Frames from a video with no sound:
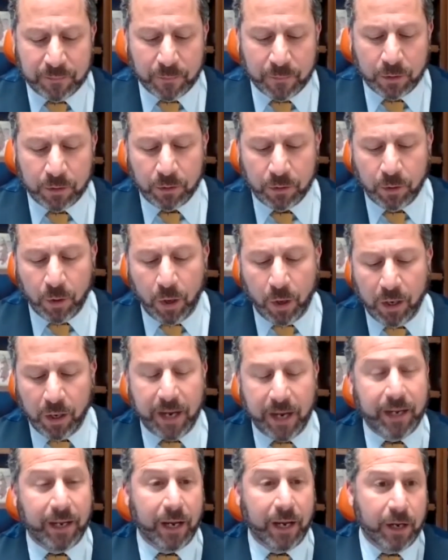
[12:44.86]
Law,
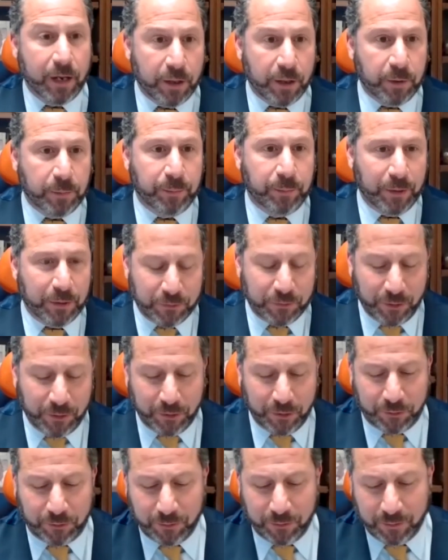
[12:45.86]
like any other
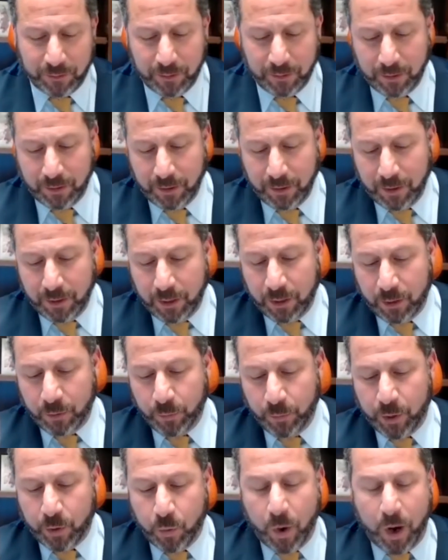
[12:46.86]
business,
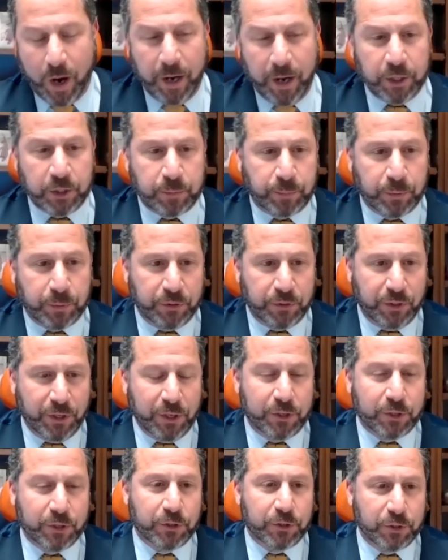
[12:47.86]
requires
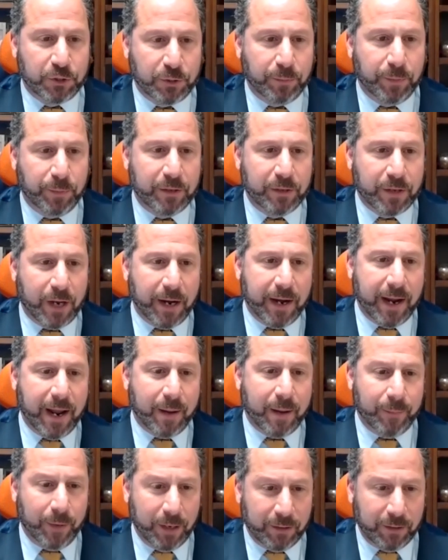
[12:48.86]
procedures to be
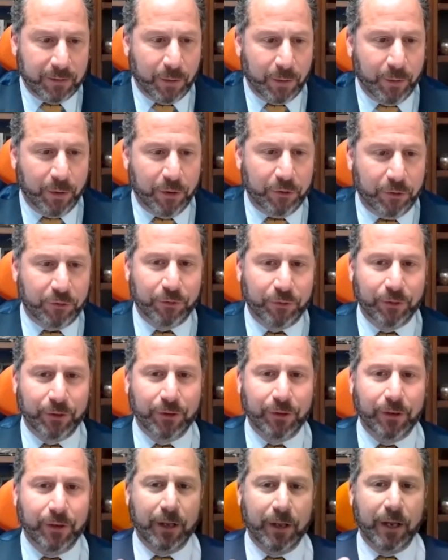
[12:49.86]
dynamic. There is,
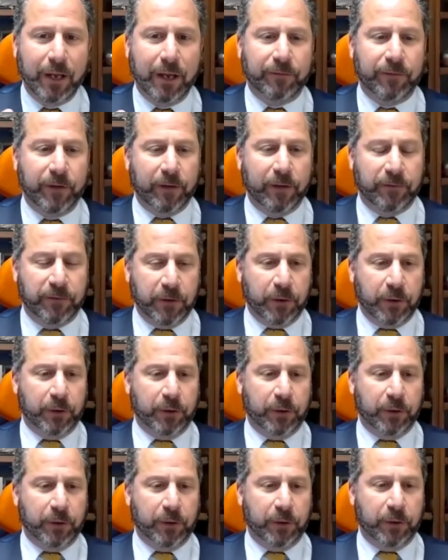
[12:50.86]
if
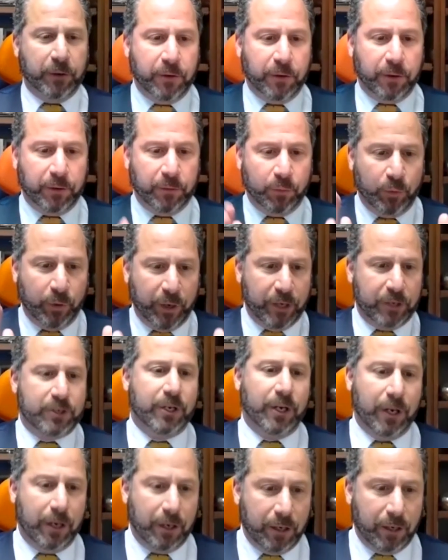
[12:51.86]
you're
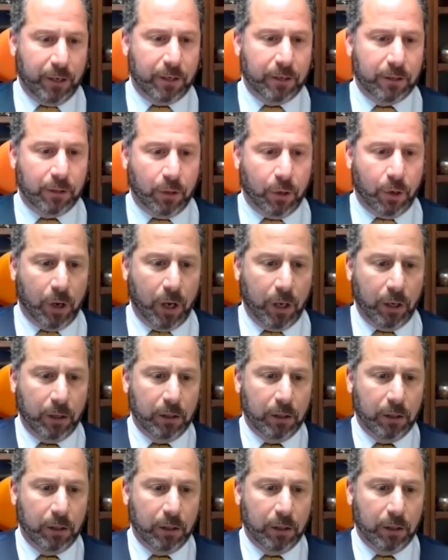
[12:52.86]
rigid in law,